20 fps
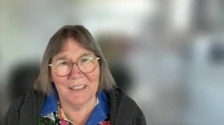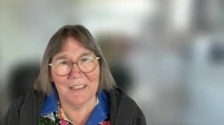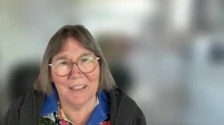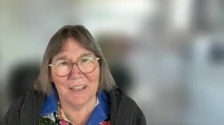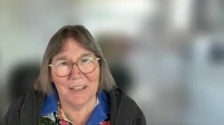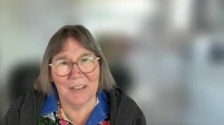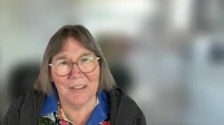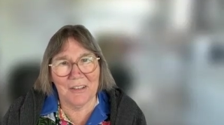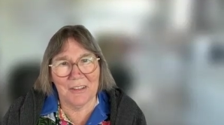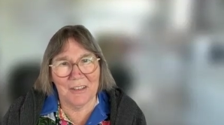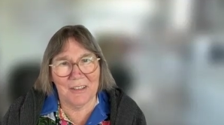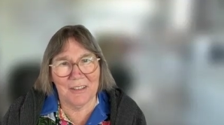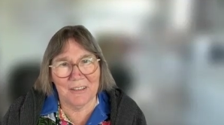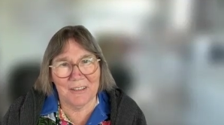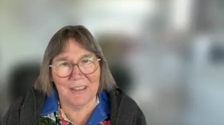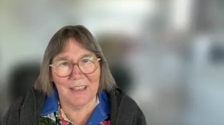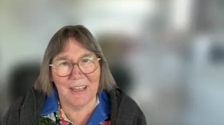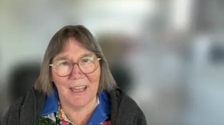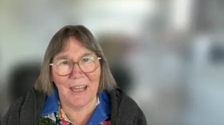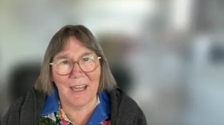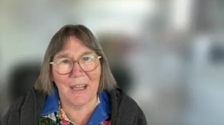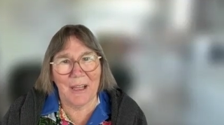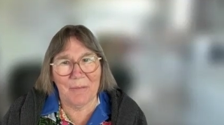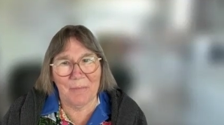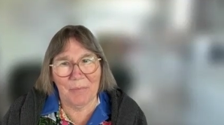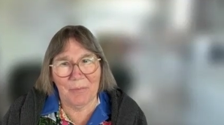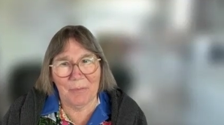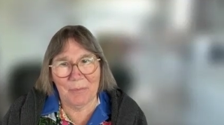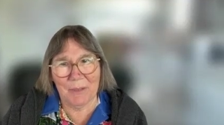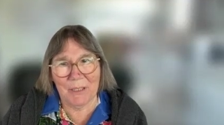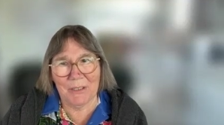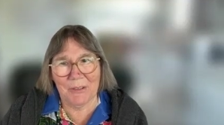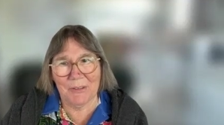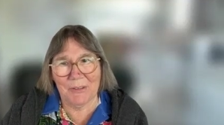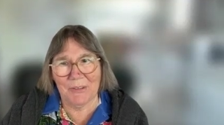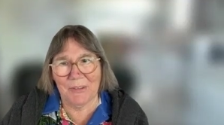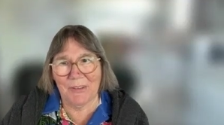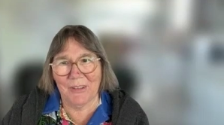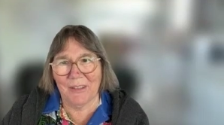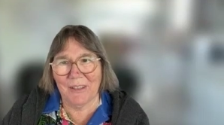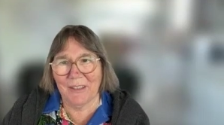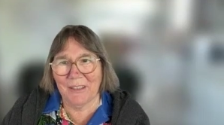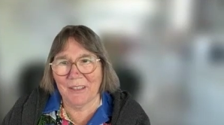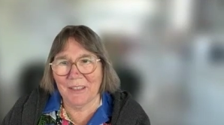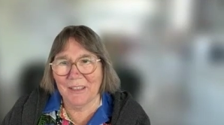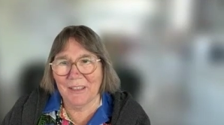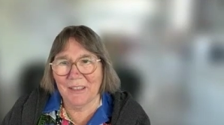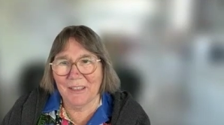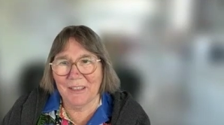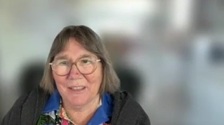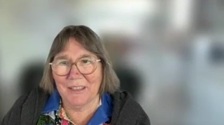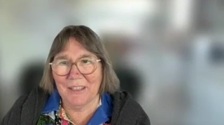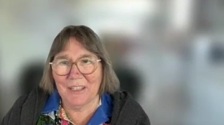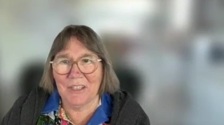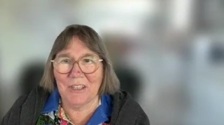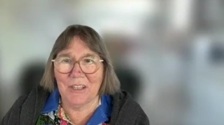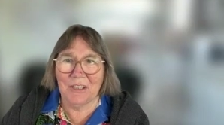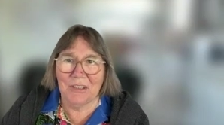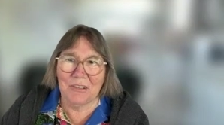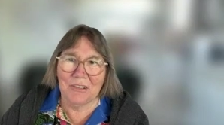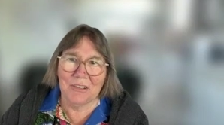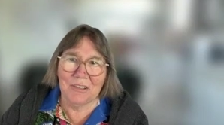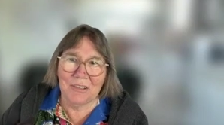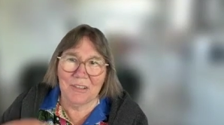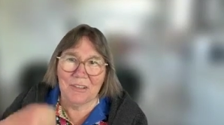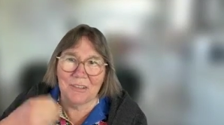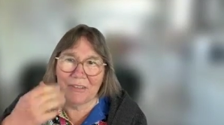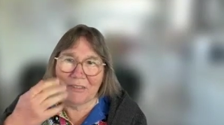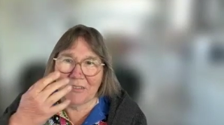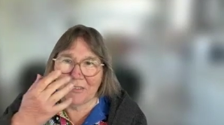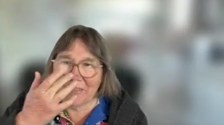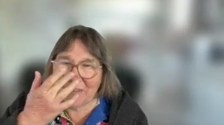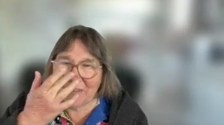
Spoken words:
that because you don't use